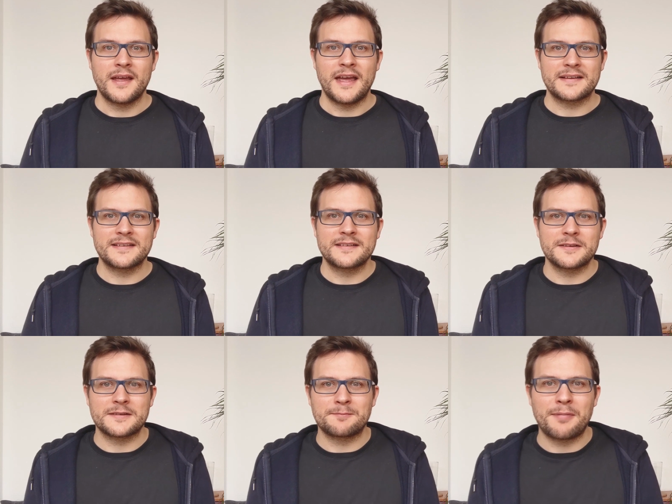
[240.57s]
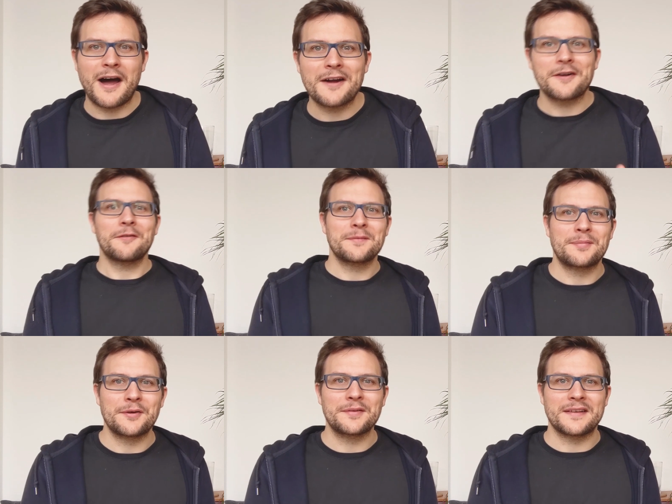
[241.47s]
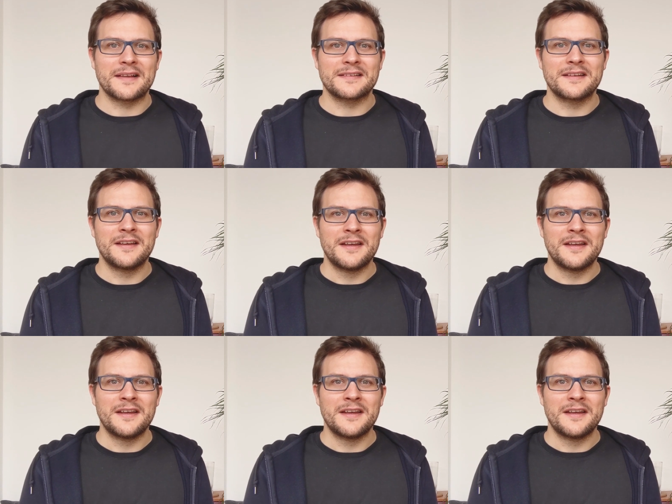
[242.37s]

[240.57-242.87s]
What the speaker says: as this is part of the process.